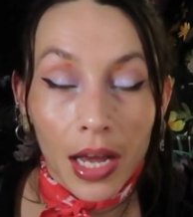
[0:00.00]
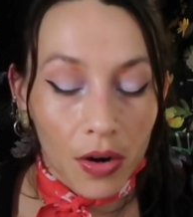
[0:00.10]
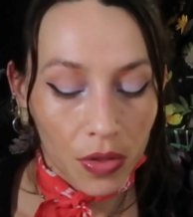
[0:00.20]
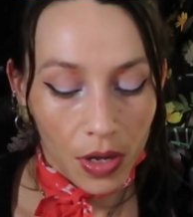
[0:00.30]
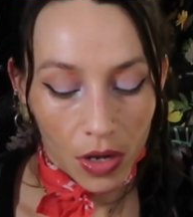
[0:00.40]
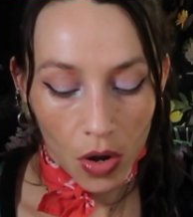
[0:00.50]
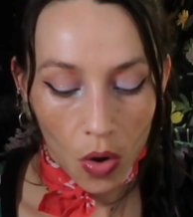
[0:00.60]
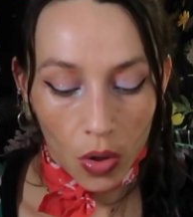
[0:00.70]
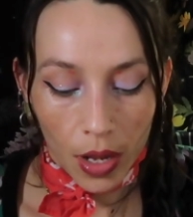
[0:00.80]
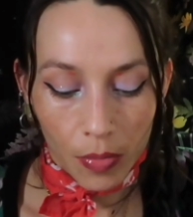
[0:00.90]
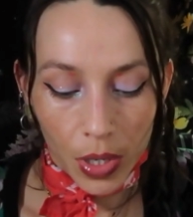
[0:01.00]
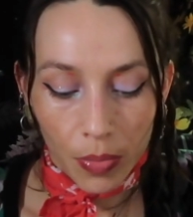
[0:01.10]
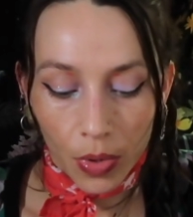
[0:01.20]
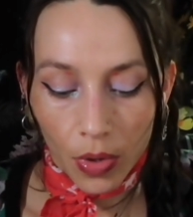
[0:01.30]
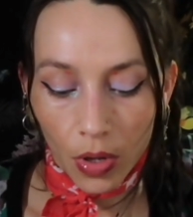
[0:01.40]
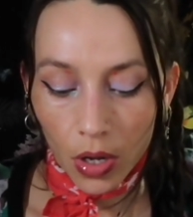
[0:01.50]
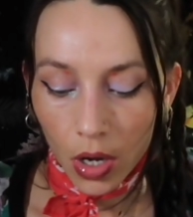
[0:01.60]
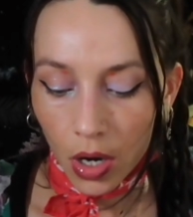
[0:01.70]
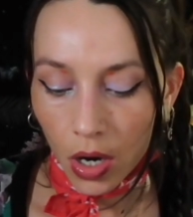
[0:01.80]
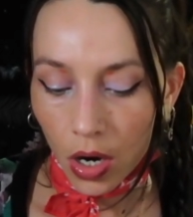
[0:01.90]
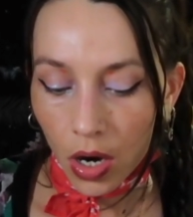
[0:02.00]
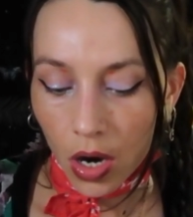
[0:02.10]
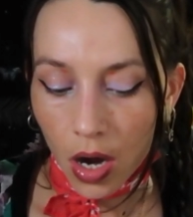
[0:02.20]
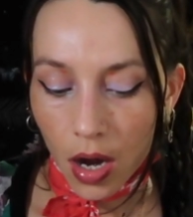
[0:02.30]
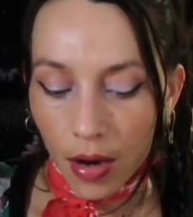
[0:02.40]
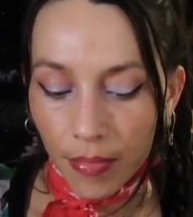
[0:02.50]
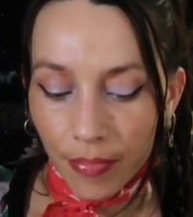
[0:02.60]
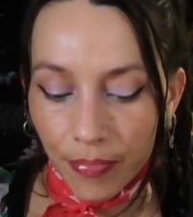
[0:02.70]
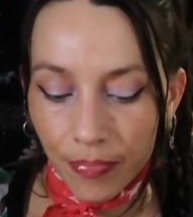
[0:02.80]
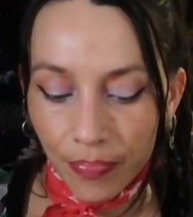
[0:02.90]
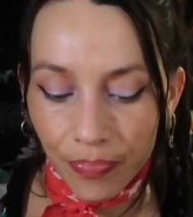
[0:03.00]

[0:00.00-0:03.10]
I don't think a whole lot of people um